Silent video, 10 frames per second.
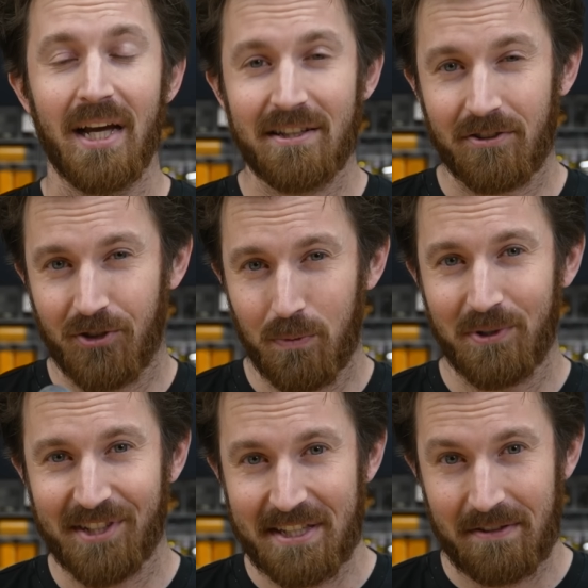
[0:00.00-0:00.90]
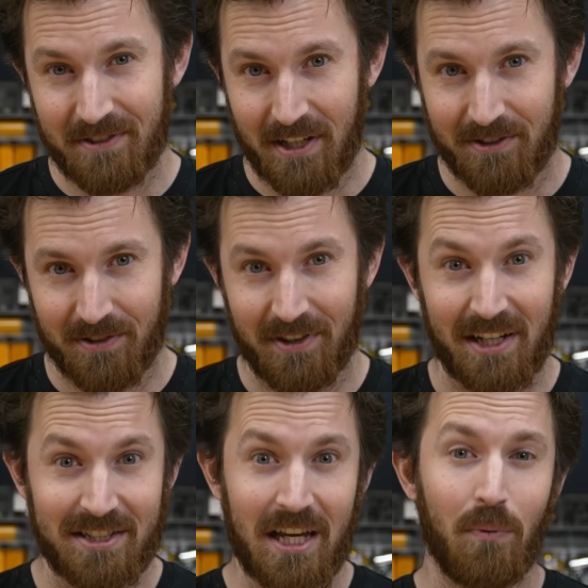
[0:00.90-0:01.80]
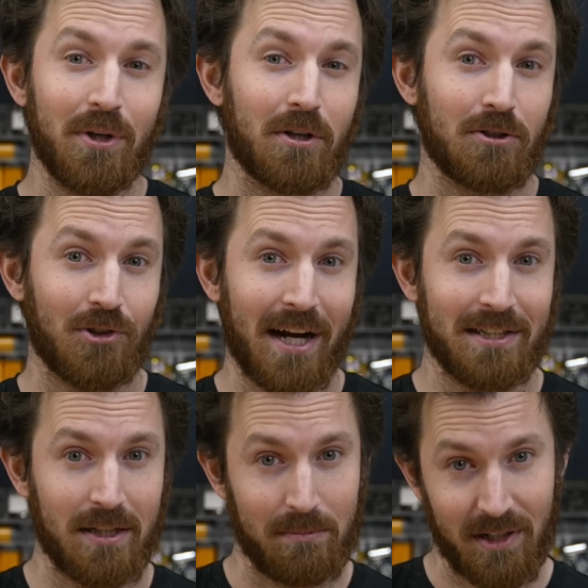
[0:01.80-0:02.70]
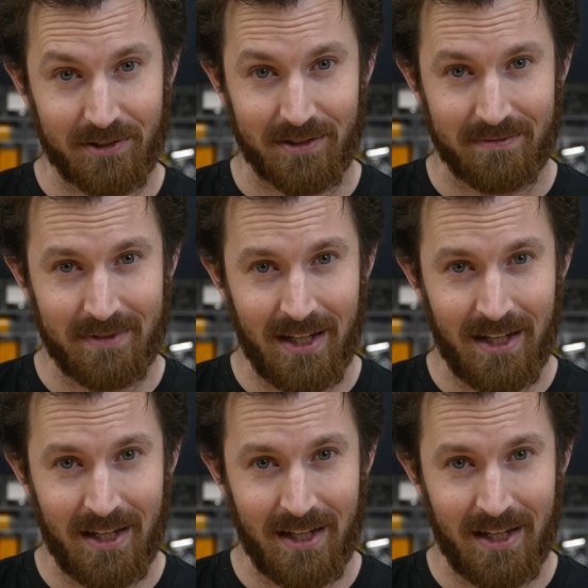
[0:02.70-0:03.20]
It's a super sensitive sensor that can tell when you're contracting a muscle.